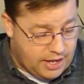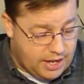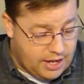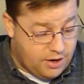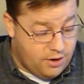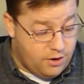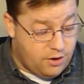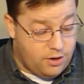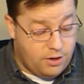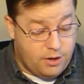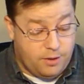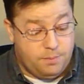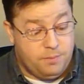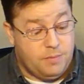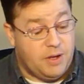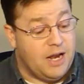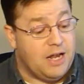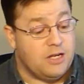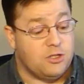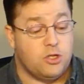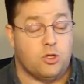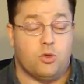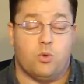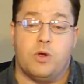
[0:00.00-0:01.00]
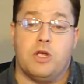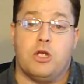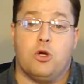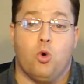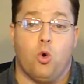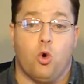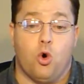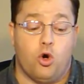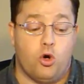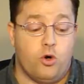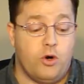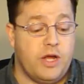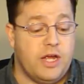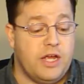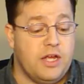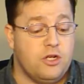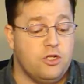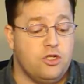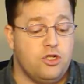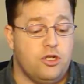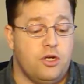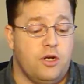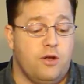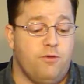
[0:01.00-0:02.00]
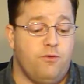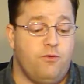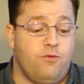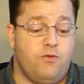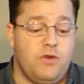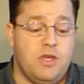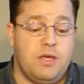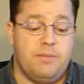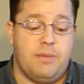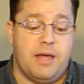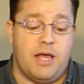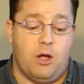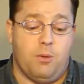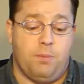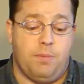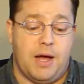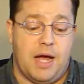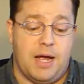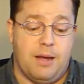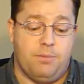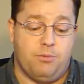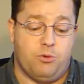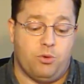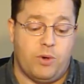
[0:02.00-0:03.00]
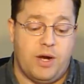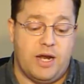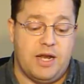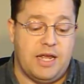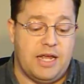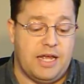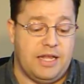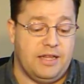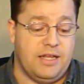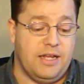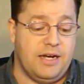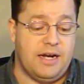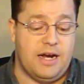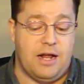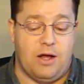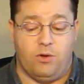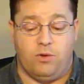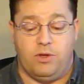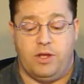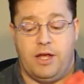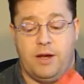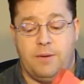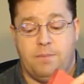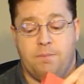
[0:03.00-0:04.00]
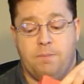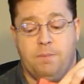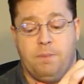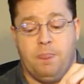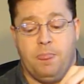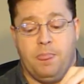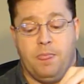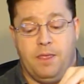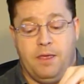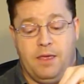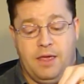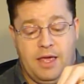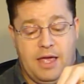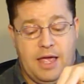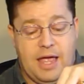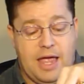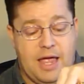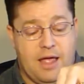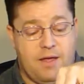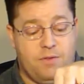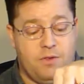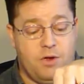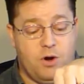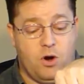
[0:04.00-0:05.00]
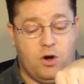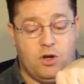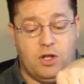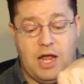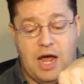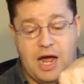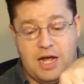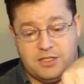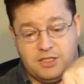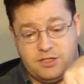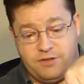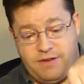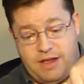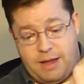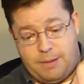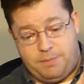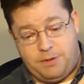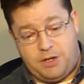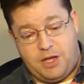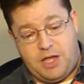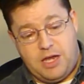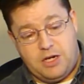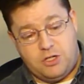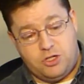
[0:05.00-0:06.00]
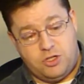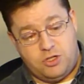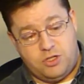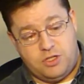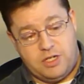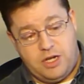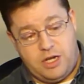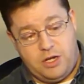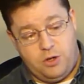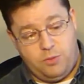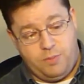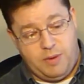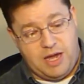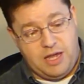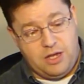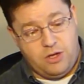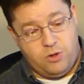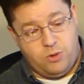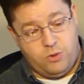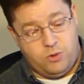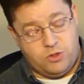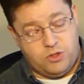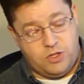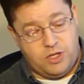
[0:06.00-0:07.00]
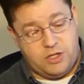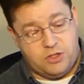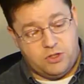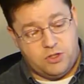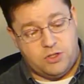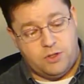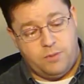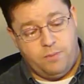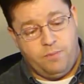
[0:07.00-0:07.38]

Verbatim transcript: And uh, it has three quarter inch female pipe thread inlet and outlet. And there are lots of applications that you might use this.